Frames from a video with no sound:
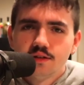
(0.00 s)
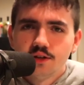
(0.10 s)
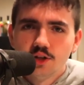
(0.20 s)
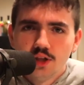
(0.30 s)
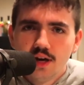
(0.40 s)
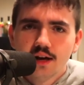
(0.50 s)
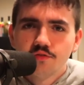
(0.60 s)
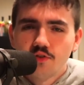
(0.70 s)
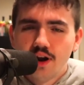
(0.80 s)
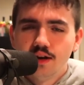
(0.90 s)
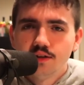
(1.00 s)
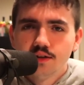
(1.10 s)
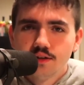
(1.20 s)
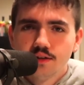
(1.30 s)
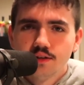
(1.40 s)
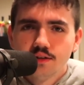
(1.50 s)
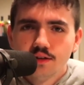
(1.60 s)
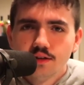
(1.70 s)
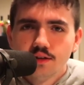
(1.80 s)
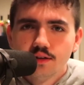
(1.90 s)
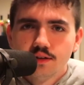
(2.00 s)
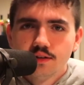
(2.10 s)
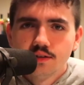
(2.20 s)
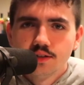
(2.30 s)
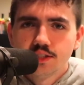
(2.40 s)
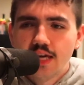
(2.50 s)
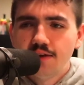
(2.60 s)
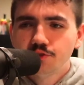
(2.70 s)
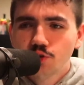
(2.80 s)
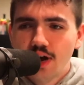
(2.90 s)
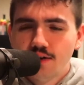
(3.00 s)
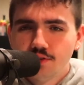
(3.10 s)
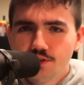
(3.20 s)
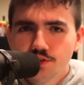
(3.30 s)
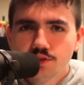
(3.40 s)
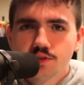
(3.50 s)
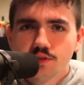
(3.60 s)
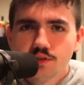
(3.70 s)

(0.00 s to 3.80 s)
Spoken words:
good luck, friend. Safe travels.